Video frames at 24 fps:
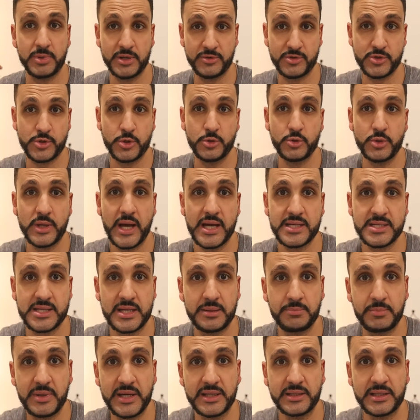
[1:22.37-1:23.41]
but so you guys
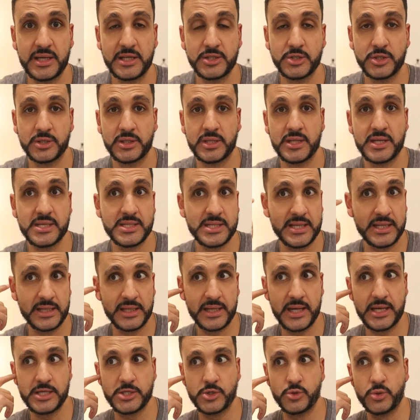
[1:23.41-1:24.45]
can pay attention to this
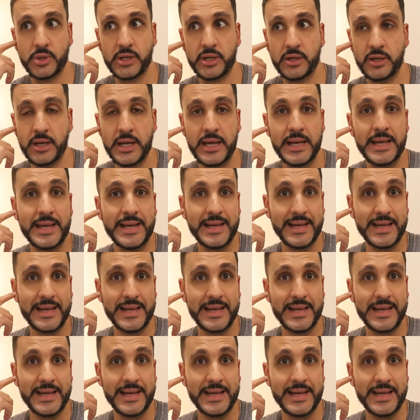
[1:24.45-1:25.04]
in case you hear